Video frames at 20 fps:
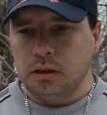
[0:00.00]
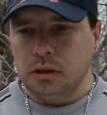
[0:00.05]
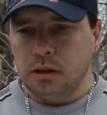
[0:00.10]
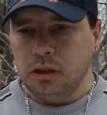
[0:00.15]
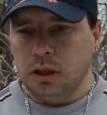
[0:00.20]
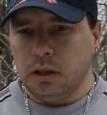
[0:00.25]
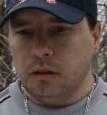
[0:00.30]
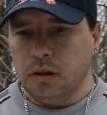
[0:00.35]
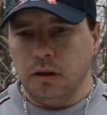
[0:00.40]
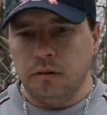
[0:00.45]

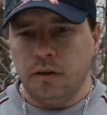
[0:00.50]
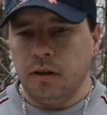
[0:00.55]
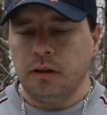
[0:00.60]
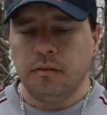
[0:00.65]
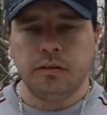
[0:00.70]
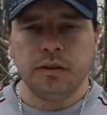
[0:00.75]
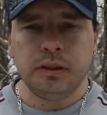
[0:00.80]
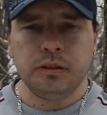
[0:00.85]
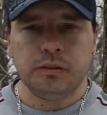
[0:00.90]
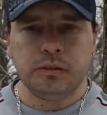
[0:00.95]
You know,
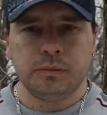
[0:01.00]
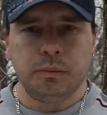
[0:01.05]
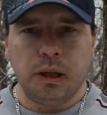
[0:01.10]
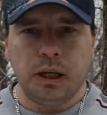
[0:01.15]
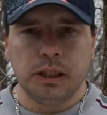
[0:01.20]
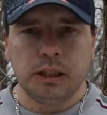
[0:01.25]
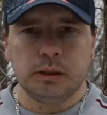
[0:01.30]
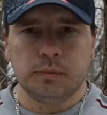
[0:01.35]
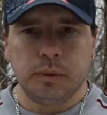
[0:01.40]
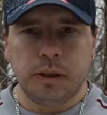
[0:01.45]
even if it's
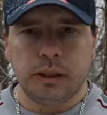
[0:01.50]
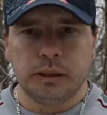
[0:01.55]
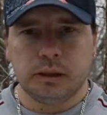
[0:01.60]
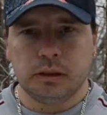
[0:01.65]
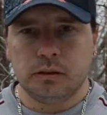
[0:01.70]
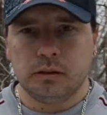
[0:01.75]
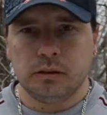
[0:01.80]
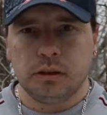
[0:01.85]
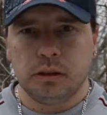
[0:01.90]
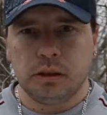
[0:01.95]
body sprays,
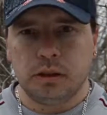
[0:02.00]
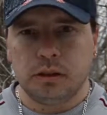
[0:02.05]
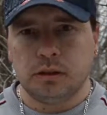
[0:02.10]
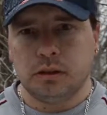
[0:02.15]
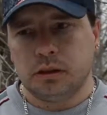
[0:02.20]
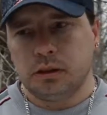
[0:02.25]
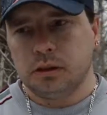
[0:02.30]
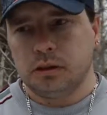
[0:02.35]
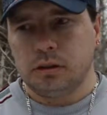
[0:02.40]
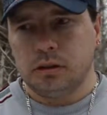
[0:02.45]
you know,
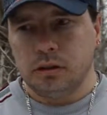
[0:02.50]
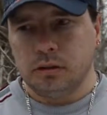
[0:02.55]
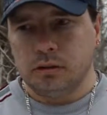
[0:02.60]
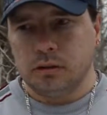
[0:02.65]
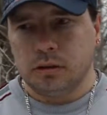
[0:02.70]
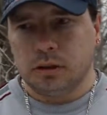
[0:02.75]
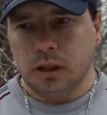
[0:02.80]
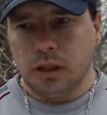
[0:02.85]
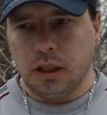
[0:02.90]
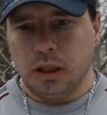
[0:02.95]

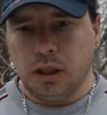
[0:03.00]
those